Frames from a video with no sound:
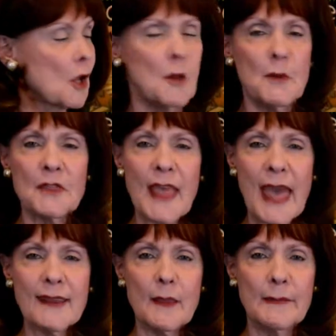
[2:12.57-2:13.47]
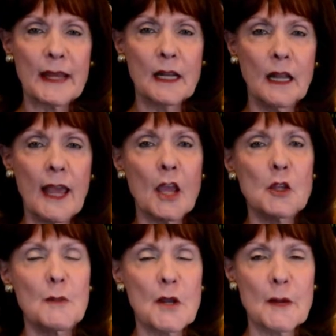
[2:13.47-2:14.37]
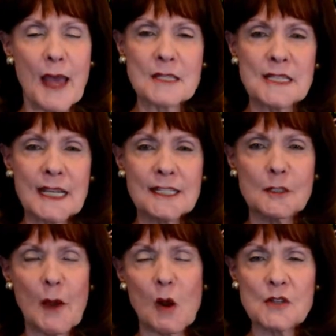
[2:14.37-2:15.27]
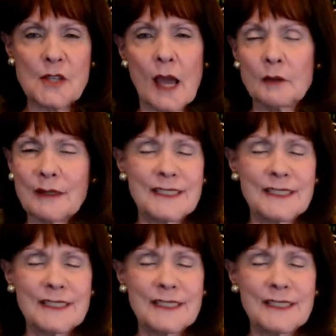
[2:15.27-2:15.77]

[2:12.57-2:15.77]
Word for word: You put that in the middle. You put about six spokes on,